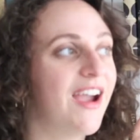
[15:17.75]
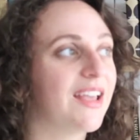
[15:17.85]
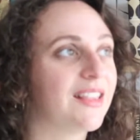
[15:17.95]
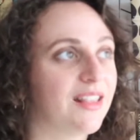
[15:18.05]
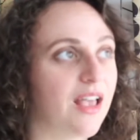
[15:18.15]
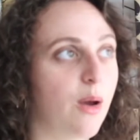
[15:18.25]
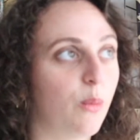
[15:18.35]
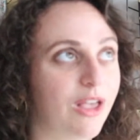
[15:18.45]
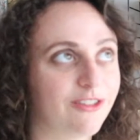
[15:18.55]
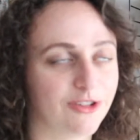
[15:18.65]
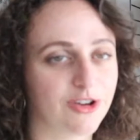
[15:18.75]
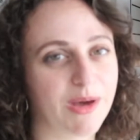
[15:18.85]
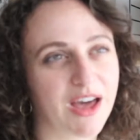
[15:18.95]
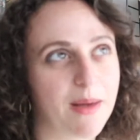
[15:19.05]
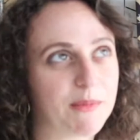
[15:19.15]
It's a West
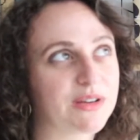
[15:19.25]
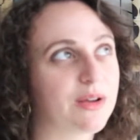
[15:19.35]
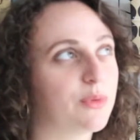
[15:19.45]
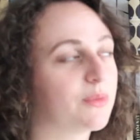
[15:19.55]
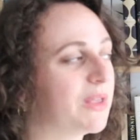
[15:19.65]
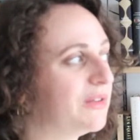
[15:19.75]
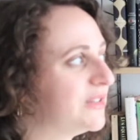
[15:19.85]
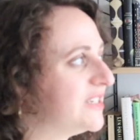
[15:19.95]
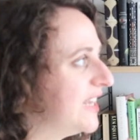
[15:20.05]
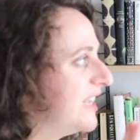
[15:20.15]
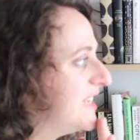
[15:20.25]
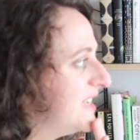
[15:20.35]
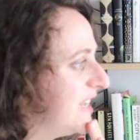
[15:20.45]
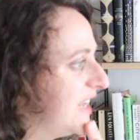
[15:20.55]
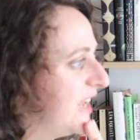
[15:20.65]
German camera that was produced in
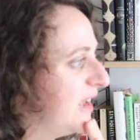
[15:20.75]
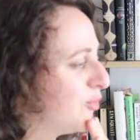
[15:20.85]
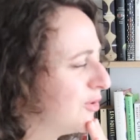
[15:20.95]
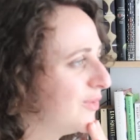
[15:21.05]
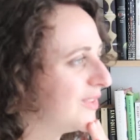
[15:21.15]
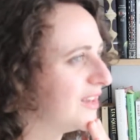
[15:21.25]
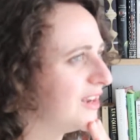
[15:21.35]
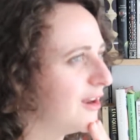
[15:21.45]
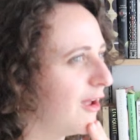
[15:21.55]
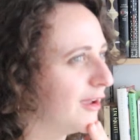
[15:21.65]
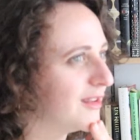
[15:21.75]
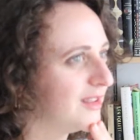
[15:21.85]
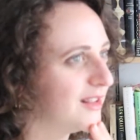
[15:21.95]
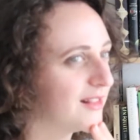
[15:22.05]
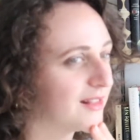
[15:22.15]
the
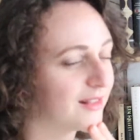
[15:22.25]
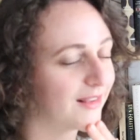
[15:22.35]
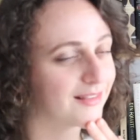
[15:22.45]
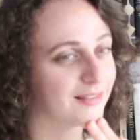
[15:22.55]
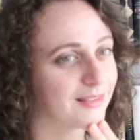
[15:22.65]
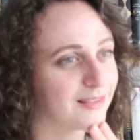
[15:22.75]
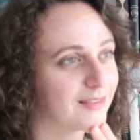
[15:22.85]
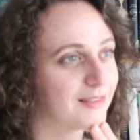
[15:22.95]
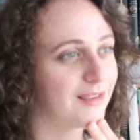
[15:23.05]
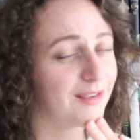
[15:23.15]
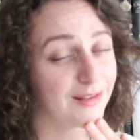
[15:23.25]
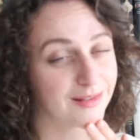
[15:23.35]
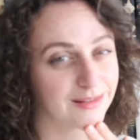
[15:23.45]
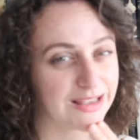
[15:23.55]
1960s,